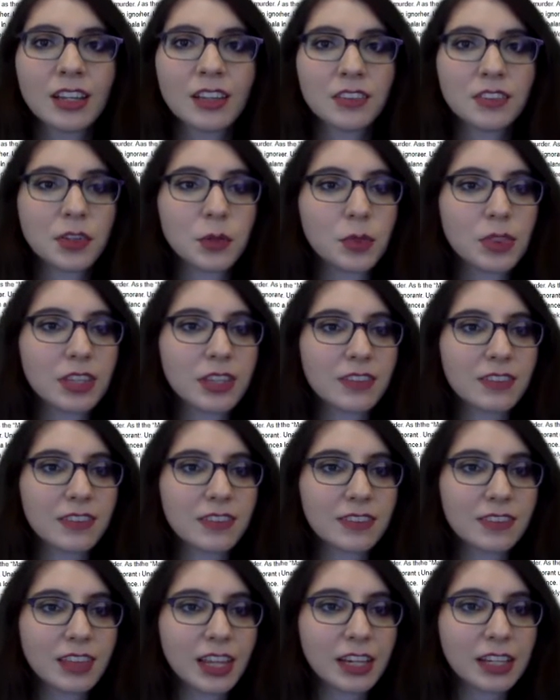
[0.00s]
So this
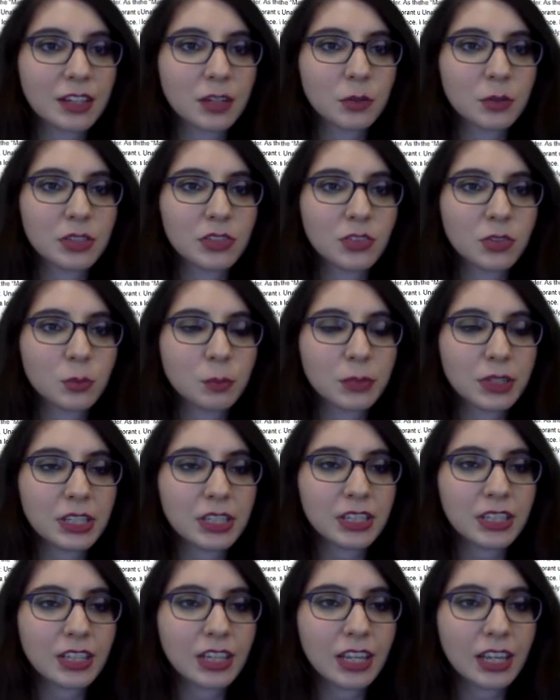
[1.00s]
is not going to
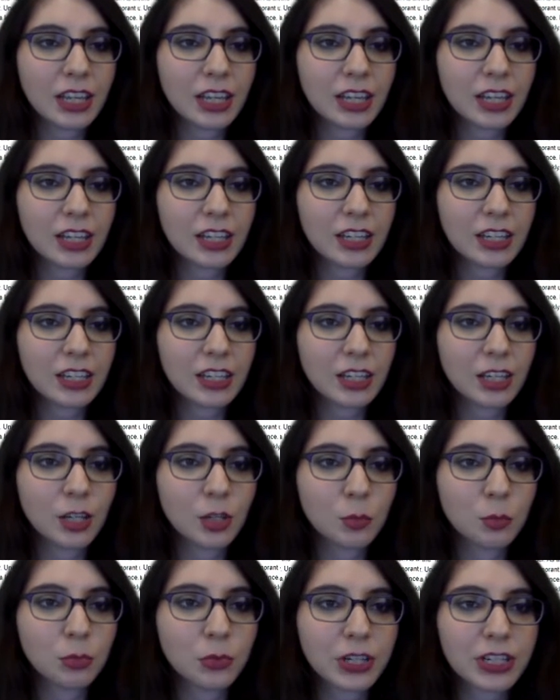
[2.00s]
be a
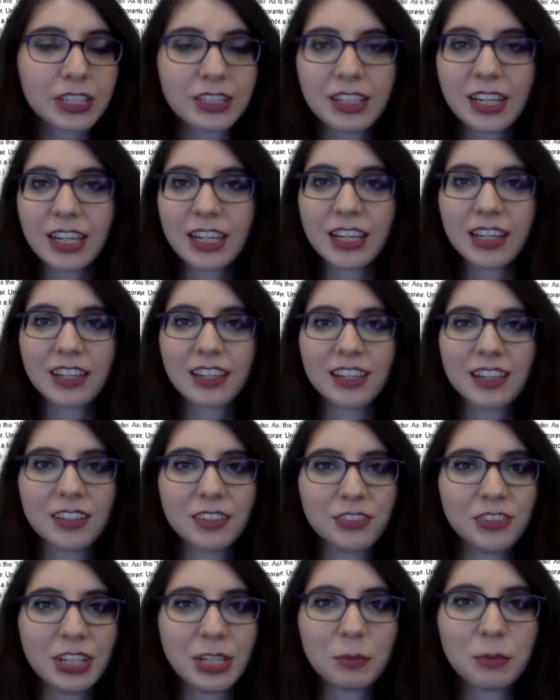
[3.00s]
breakneck
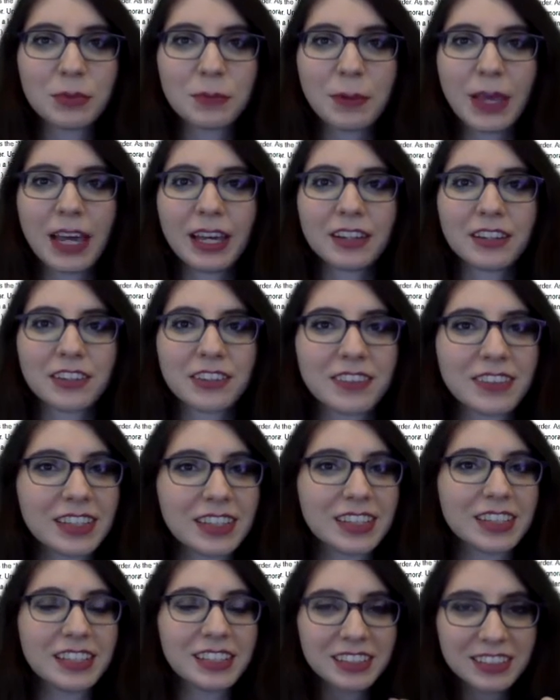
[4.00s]
James
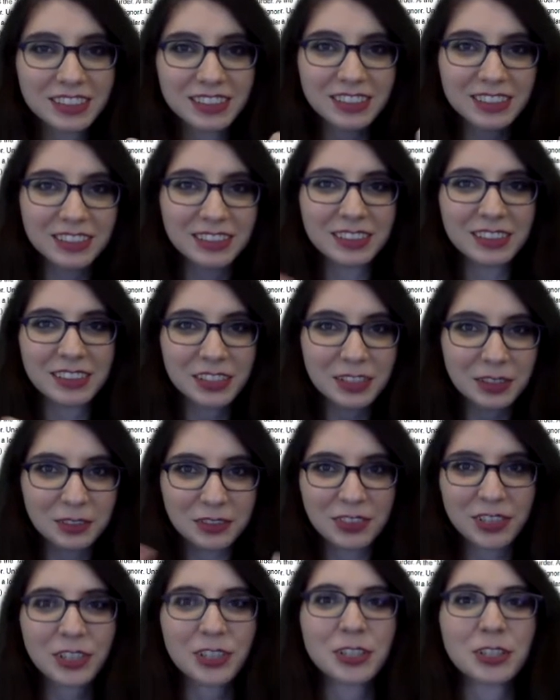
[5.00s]
Patterson,
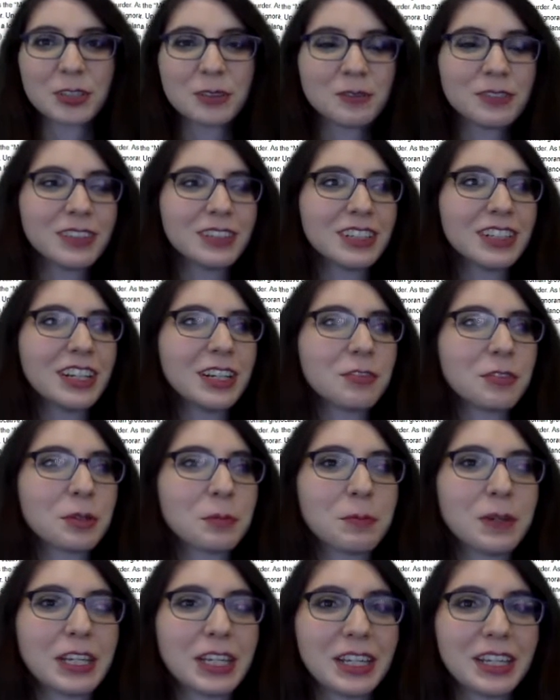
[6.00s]
turn every
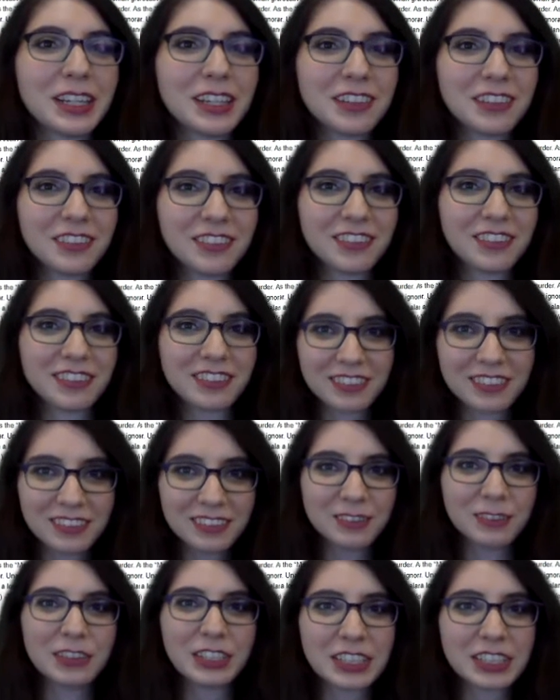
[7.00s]
page,
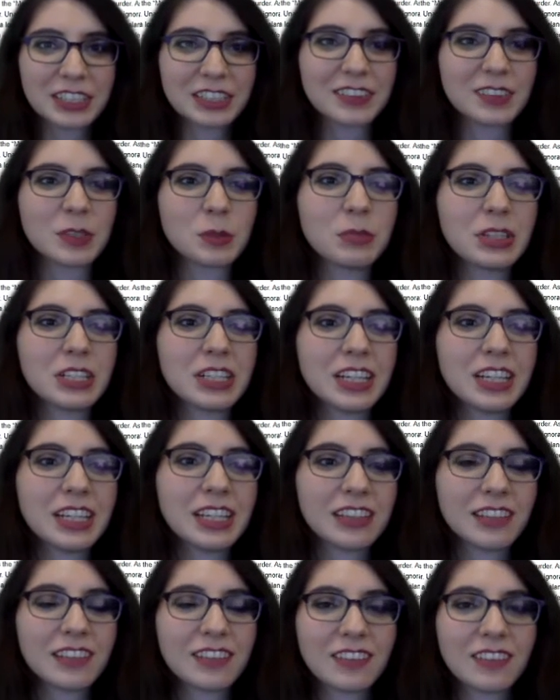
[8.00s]
reading till
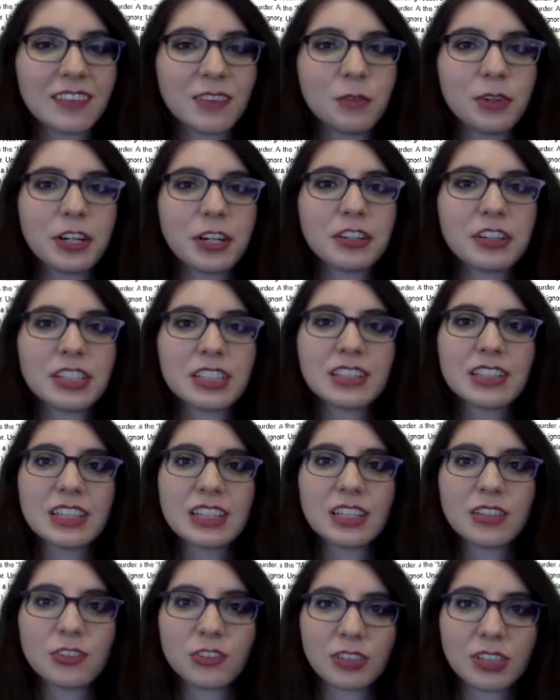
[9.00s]
midnight. This is a very
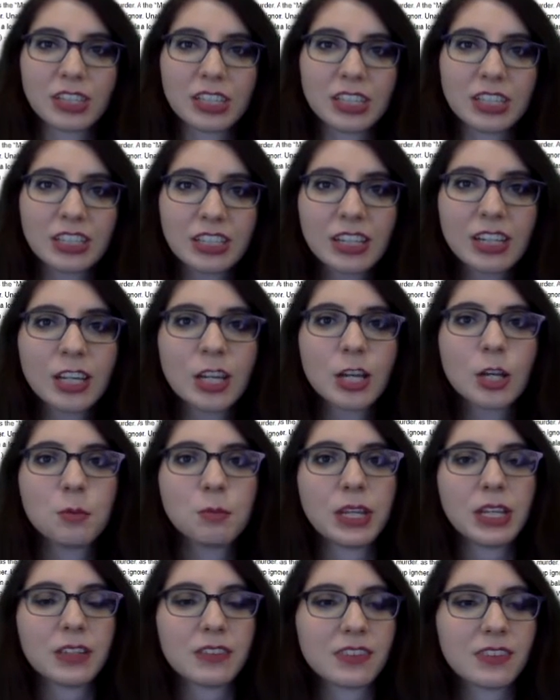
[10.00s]
leisurely
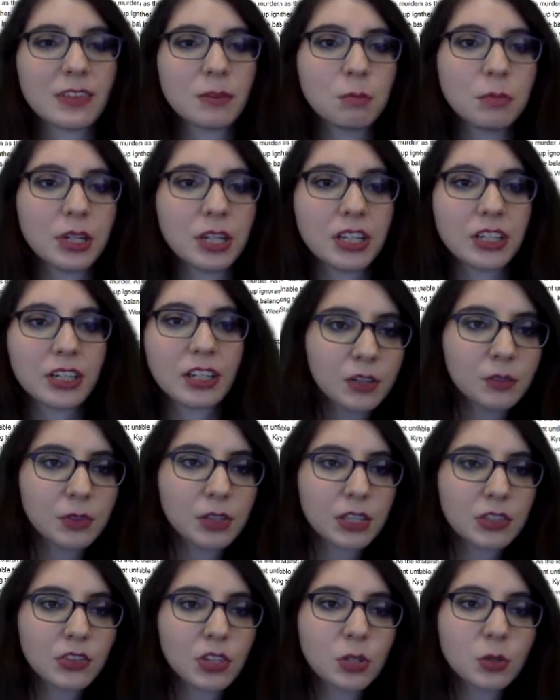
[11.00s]
paced book. For
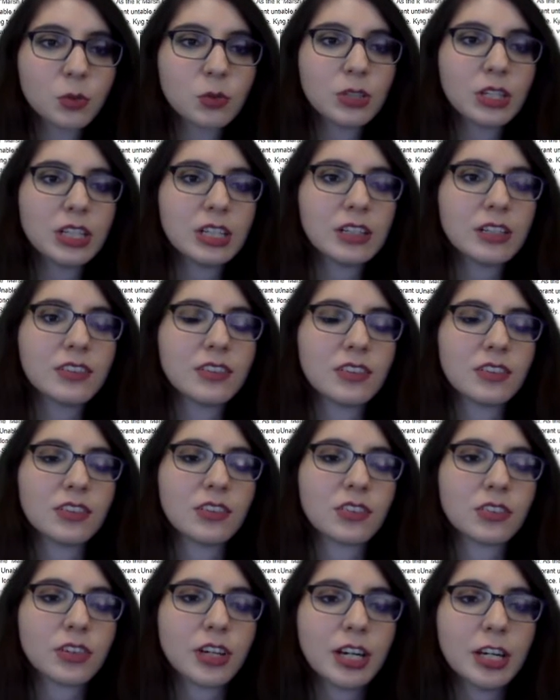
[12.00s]
the tone, it is
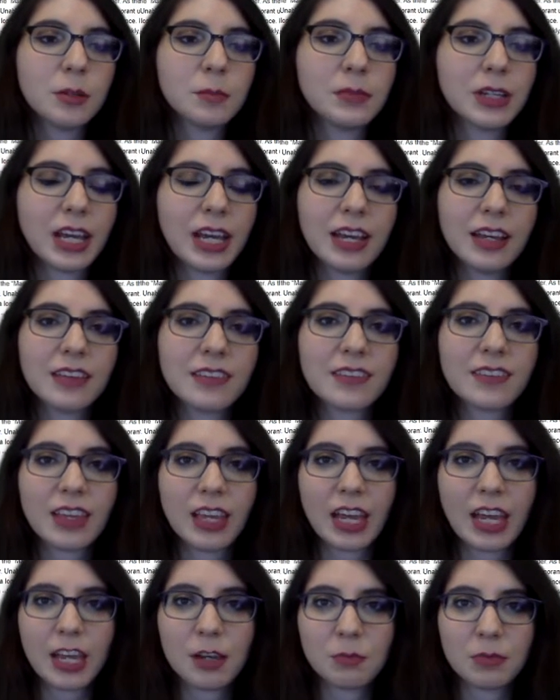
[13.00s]
described as
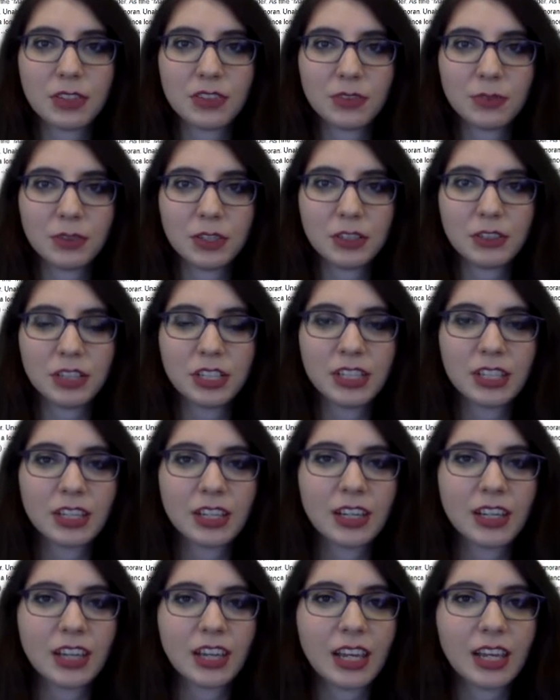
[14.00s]

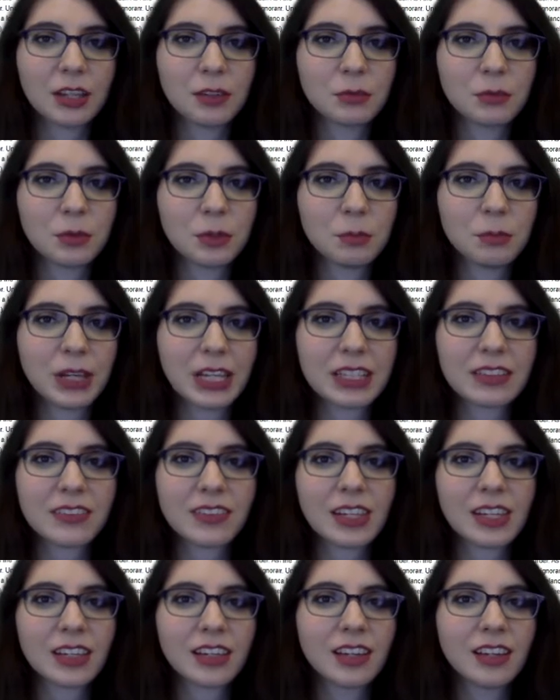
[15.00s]
atmospheric and
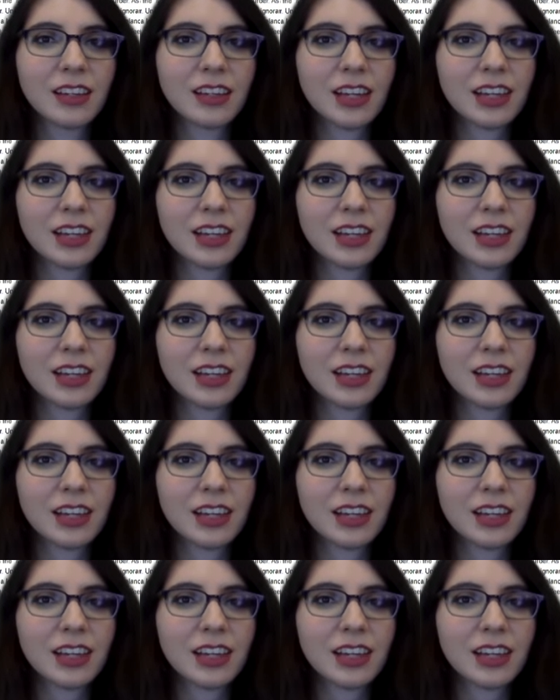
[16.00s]
romantic.